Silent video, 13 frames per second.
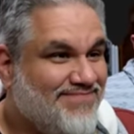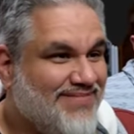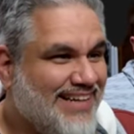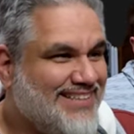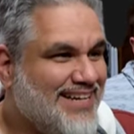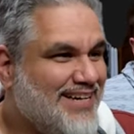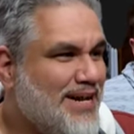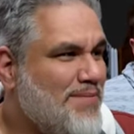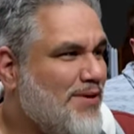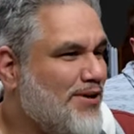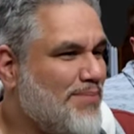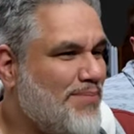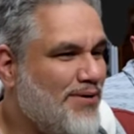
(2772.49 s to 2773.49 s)
That's like a naming
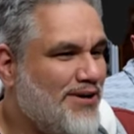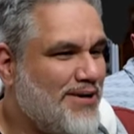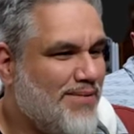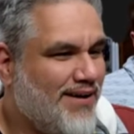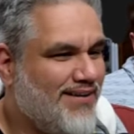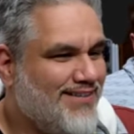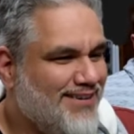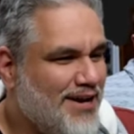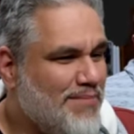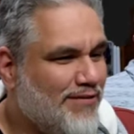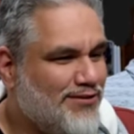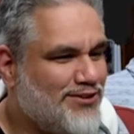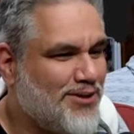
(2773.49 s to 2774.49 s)
all the Pokemon. Name
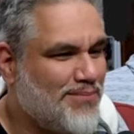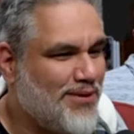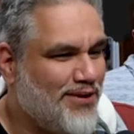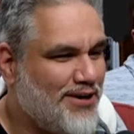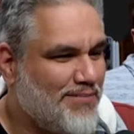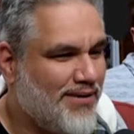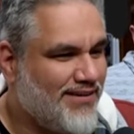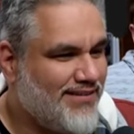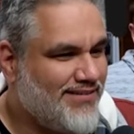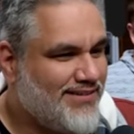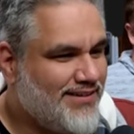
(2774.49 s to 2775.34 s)
every single Pokemon.